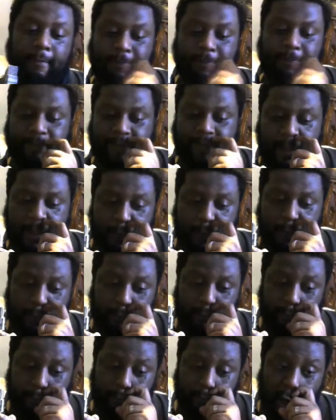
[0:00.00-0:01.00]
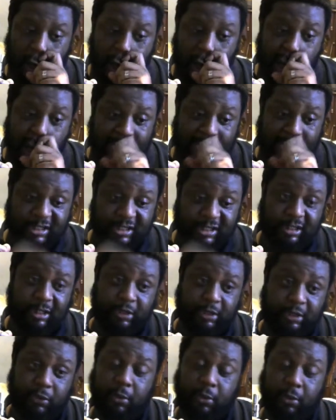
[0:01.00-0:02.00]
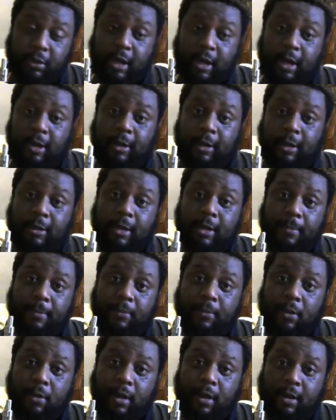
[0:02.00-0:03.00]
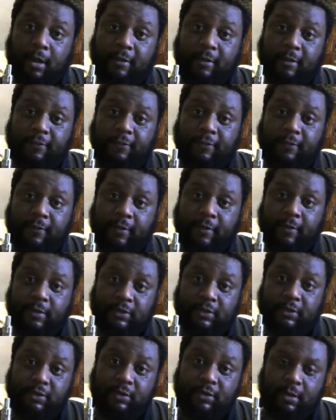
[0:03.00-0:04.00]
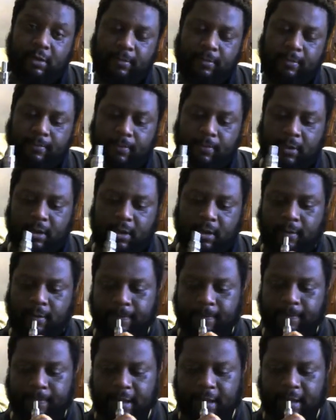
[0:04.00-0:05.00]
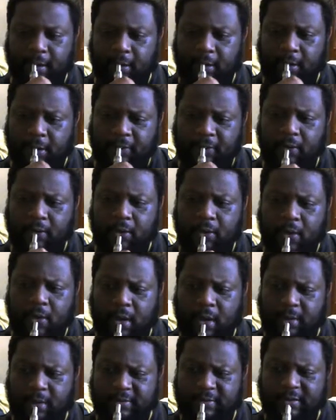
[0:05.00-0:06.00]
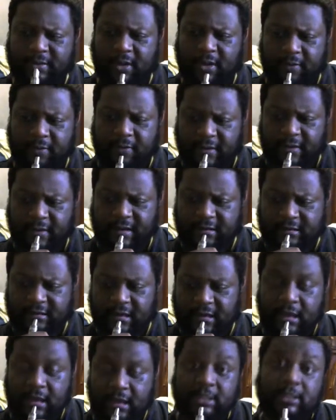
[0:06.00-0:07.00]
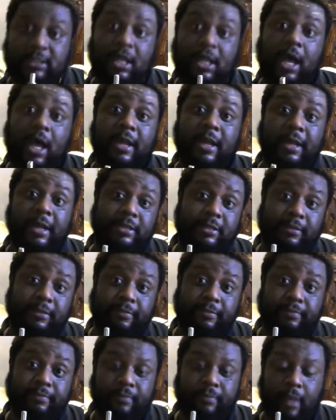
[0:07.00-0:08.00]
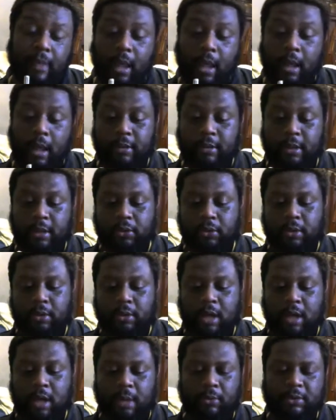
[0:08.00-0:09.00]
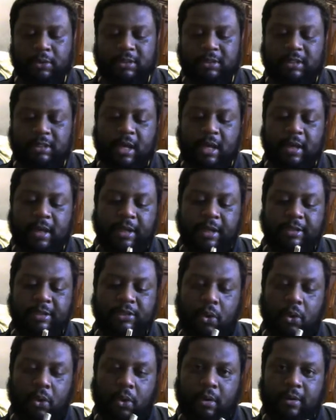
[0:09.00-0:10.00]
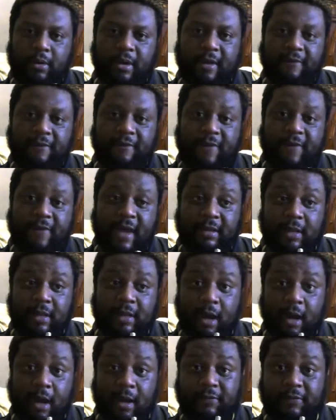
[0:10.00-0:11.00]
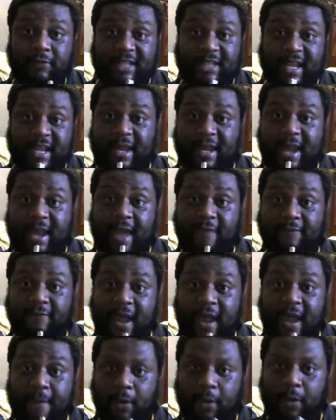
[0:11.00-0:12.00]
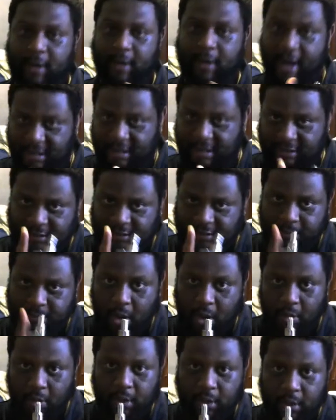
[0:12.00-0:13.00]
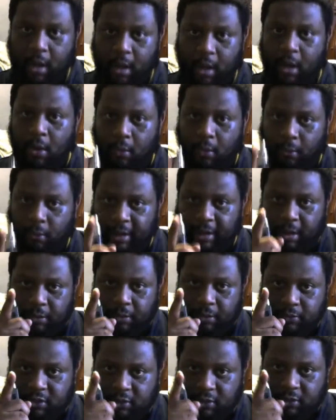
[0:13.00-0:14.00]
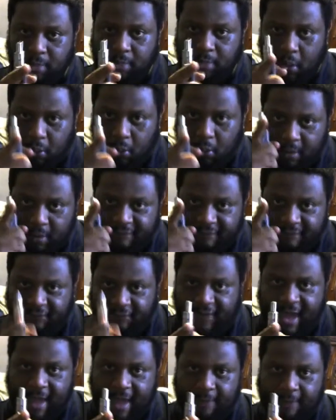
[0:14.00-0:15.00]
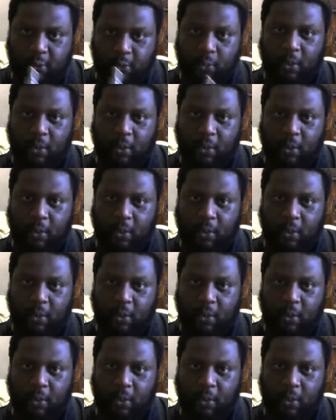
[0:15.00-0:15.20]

they are actually doing a couple of, well, I don't know if you call them surveys, studies. They're doing a couple of studies on the effect of secondhand vapor, not smoke. We don't smoke, we vape, you